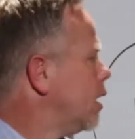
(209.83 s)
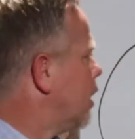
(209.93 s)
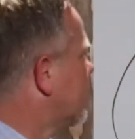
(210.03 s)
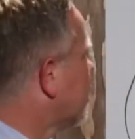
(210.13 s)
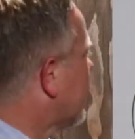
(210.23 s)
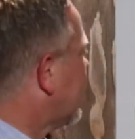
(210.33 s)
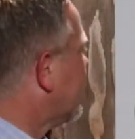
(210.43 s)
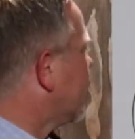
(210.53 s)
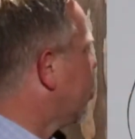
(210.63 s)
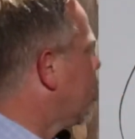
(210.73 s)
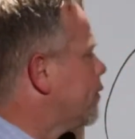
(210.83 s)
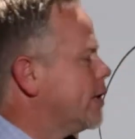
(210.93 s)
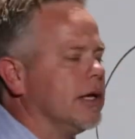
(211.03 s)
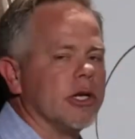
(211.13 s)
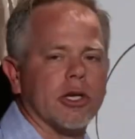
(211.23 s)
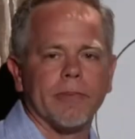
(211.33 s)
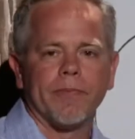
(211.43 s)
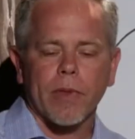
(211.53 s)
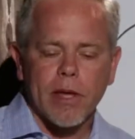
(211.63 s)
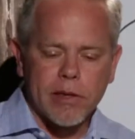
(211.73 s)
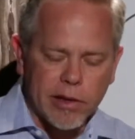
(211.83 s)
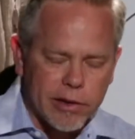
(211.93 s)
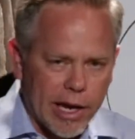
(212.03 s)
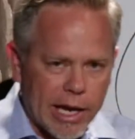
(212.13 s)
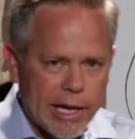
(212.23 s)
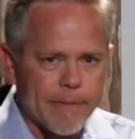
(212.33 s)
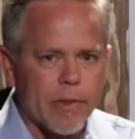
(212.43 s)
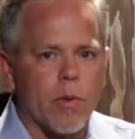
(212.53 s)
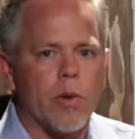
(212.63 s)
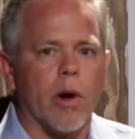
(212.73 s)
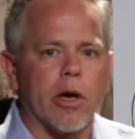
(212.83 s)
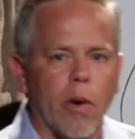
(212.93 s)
in the land of addition. Today, we want to